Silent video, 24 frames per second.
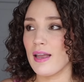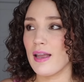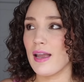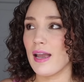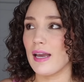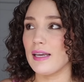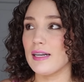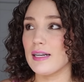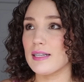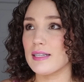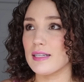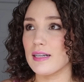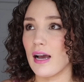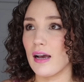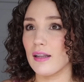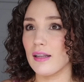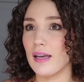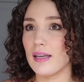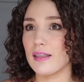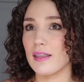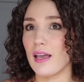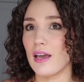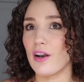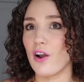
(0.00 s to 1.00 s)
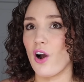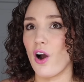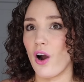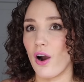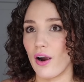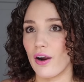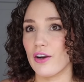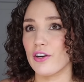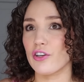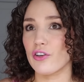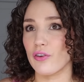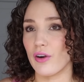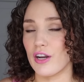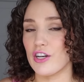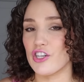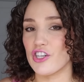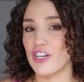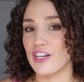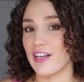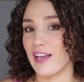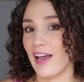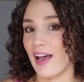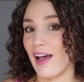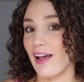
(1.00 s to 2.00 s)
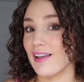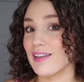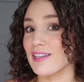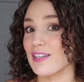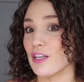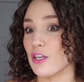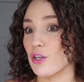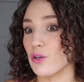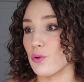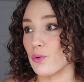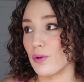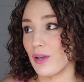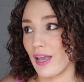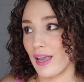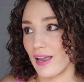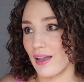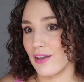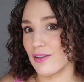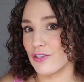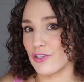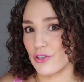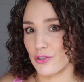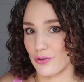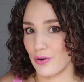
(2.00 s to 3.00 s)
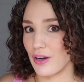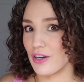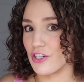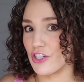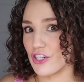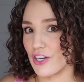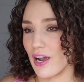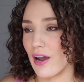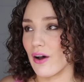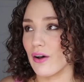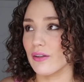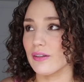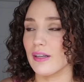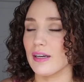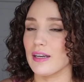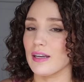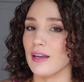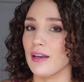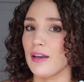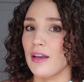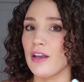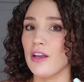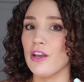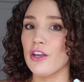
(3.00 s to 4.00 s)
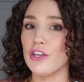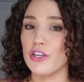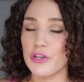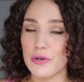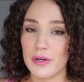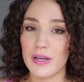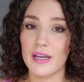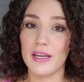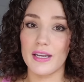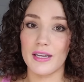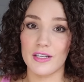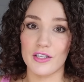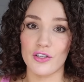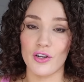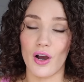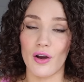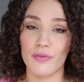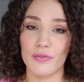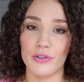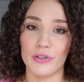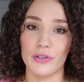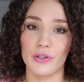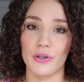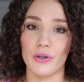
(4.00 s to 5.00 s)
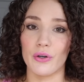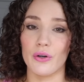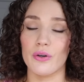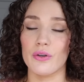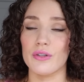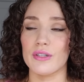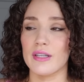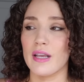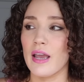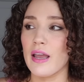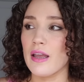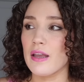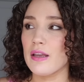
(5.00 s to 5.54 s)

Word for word: And it's not like that hard crunchy cast that you can't scrunch out. Like you can get softer curls.